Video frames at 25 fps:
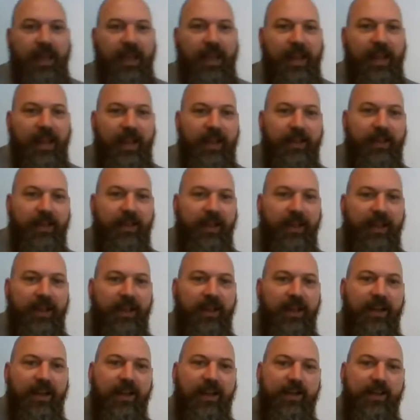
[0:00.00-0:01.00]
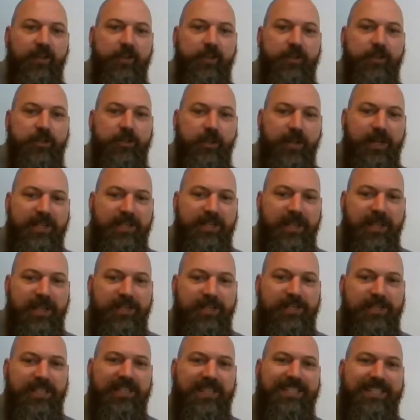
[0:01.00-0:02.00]
And under joint
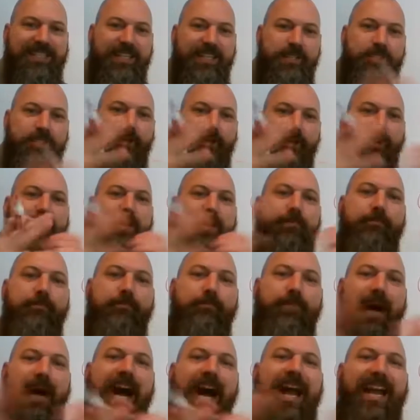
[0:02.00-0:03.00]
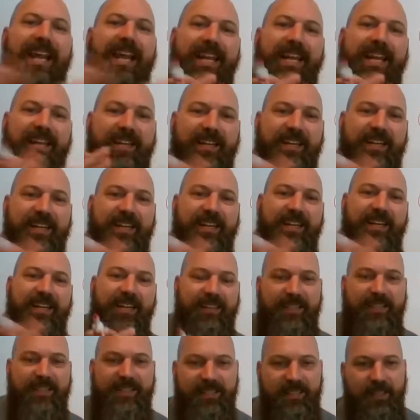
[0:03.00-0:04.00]
tenancy, since you're combined,
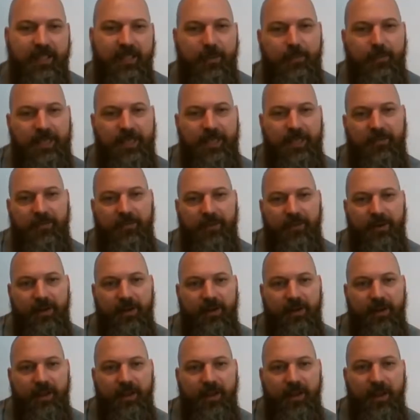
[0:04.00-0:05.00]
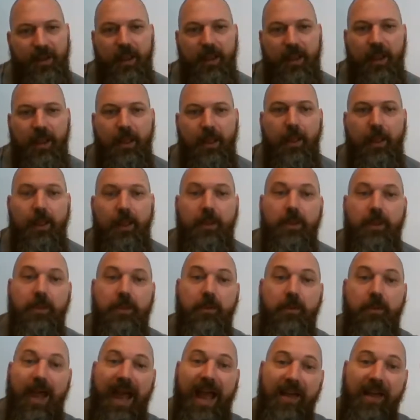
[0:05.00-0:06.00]
this is a little bit different.
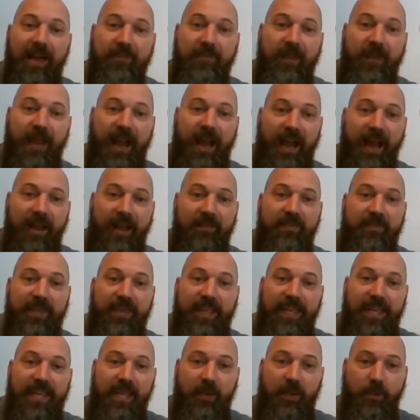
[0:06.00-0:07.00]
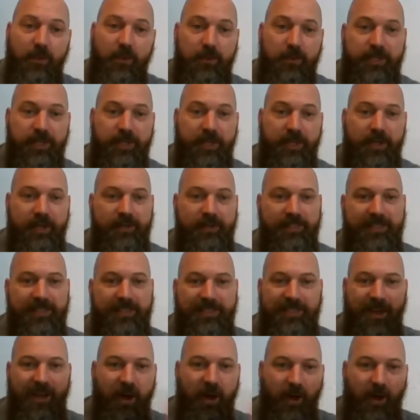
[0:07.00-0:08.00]
You have to have equal
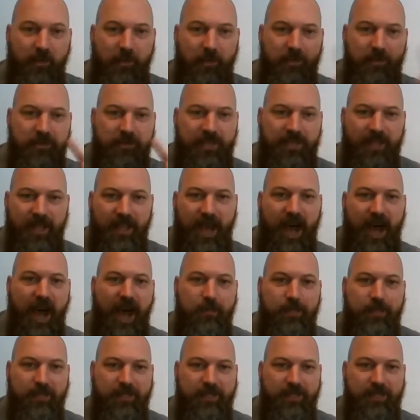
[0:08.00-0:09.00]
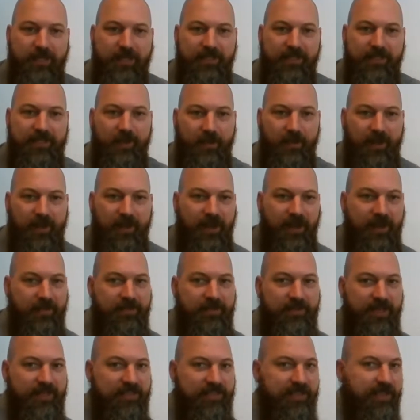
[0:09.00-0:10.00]
shares. It's almost the opposite
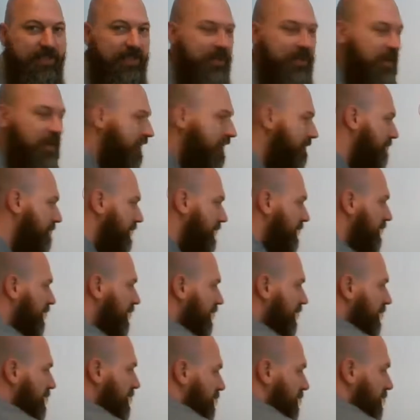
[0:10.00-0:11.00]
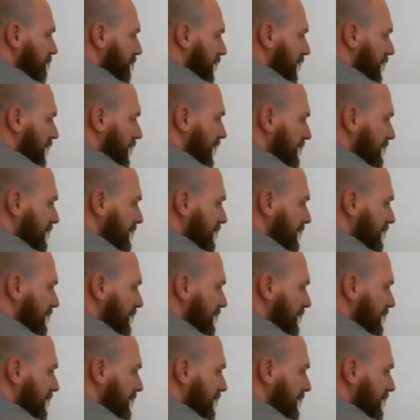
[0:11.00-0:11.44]
of tenancy in common. So A